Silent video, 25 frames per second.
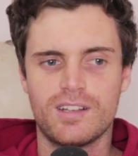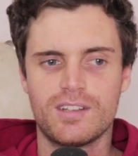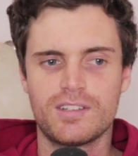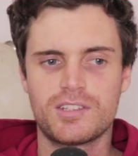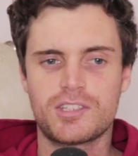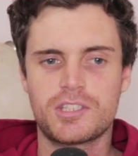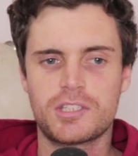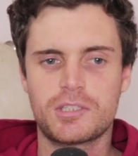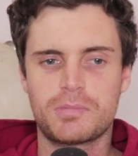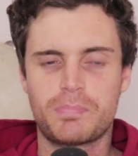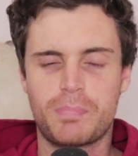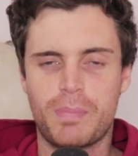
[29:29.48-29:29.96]

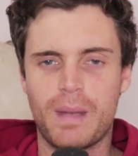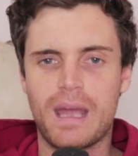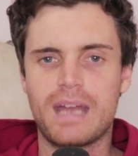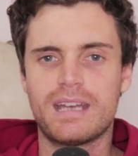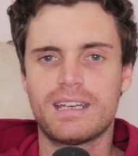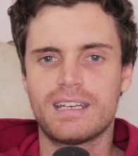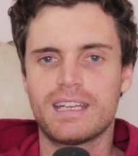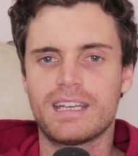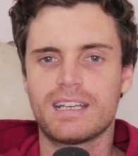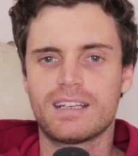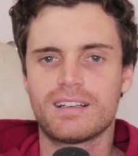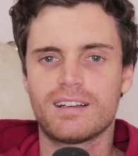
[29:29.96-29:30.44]

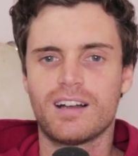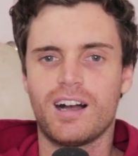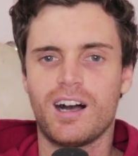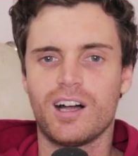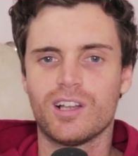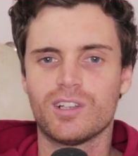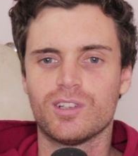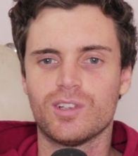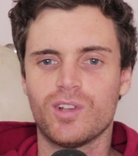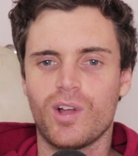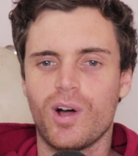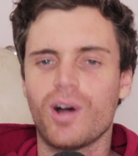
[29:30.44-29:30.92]
spending
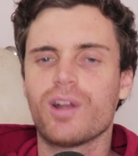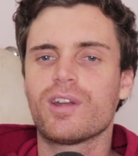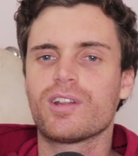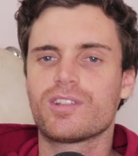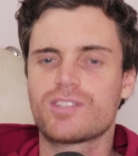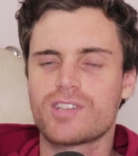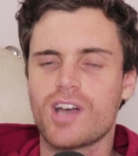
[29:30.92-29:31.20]
a lot of